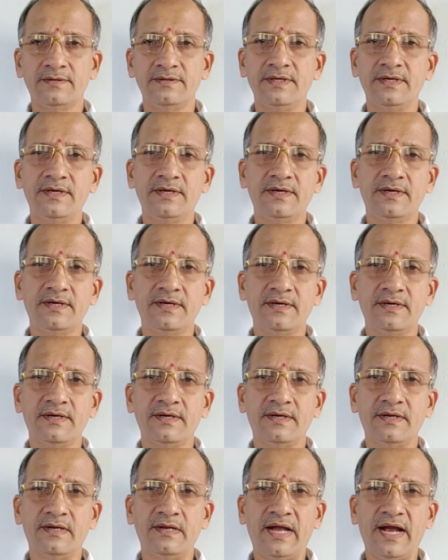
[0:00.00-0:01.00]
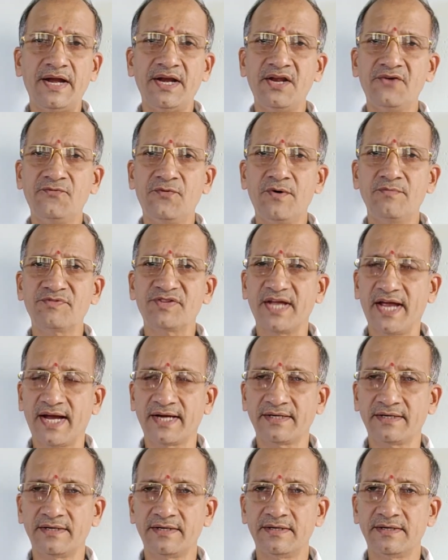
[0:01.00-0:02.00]
The Land Reforms
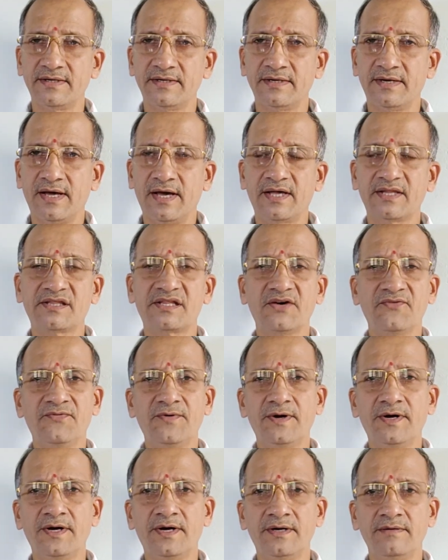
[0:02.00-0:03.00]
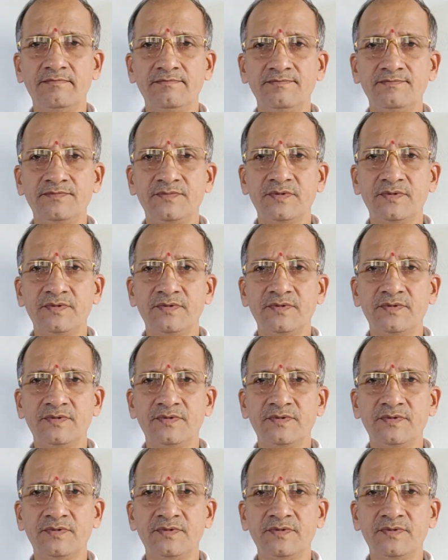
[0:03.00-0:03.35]
Act has suffered